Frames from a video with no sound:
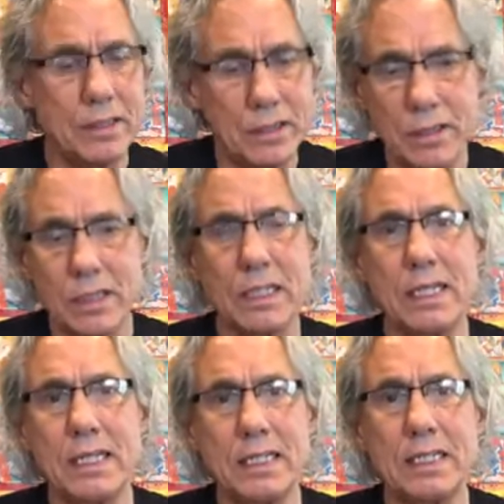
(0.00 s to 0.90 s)

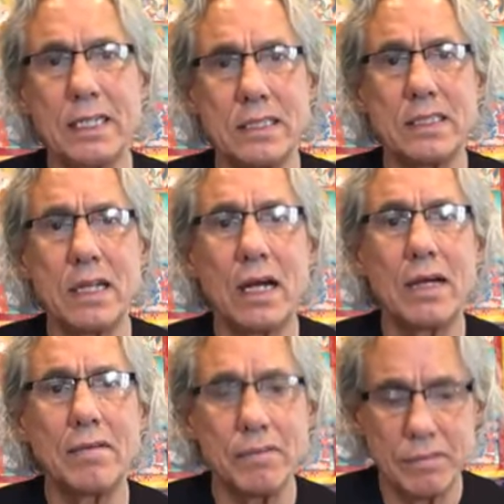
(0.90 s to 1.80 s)
early in his
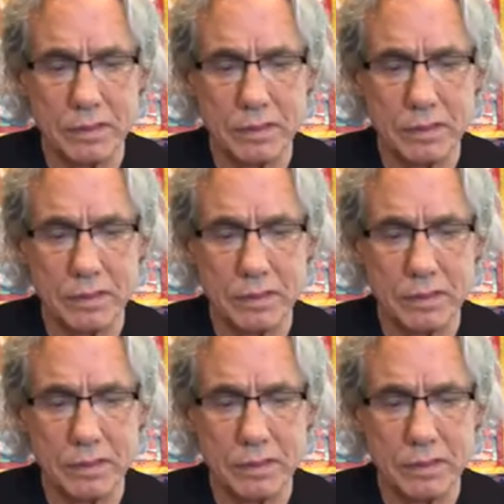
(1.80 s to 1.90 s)
life,